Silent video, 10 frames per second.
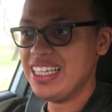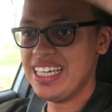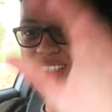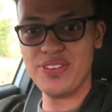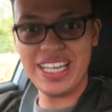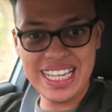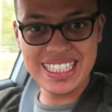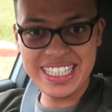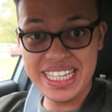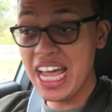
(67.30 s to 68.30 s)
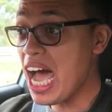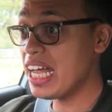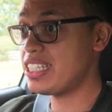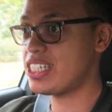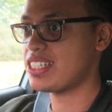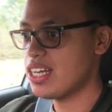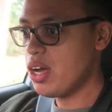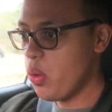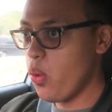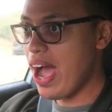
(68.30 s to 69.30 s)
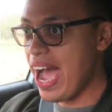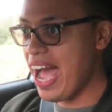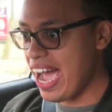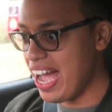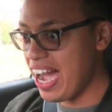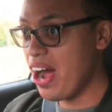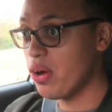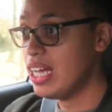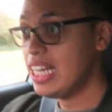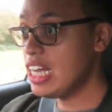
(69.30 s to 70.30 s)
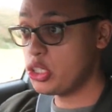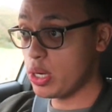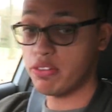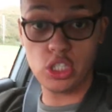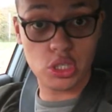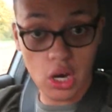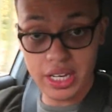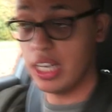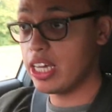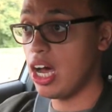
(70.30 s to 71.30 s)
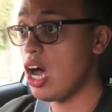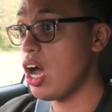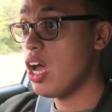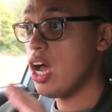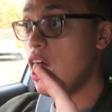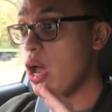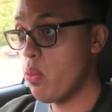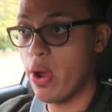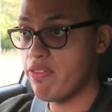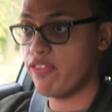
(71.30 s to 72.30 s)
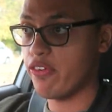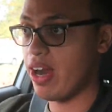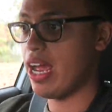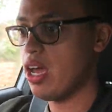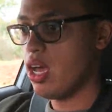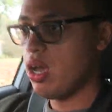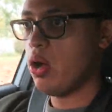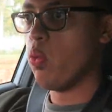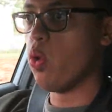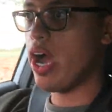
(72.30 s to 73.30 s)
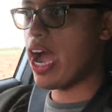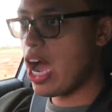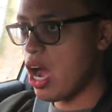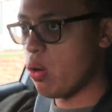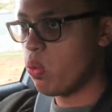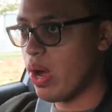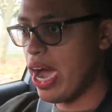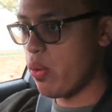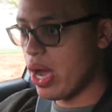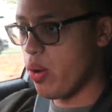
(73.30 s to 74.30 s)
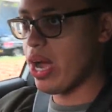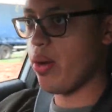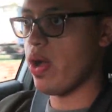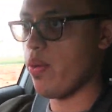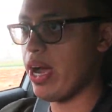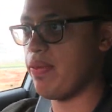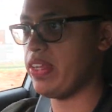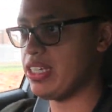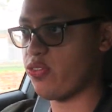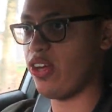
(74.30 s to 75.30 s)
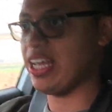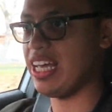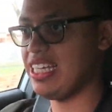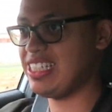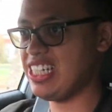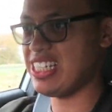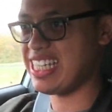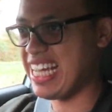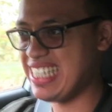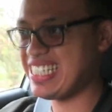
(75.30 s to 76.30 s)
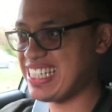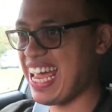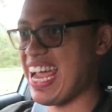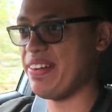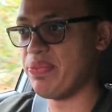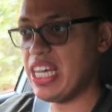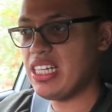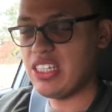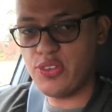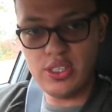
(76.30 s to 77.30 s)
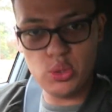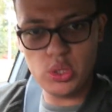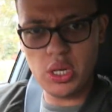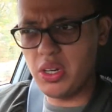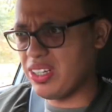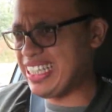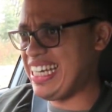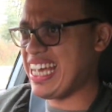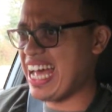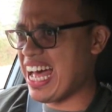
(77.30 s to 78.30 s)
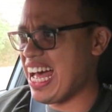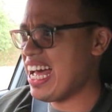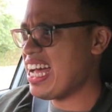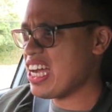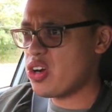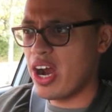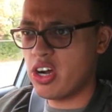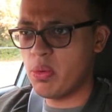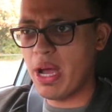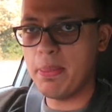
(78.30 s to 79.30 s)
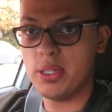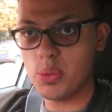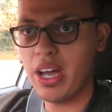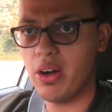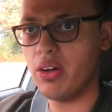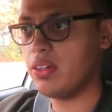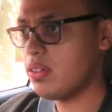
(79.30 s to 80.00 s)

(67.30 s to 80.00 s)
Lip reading: This thing is nuts. Wow, literally I've just got in the car and went for it. Wow, wow, wow, wow. This thing is just insane. This thing's also got the crackle map as well.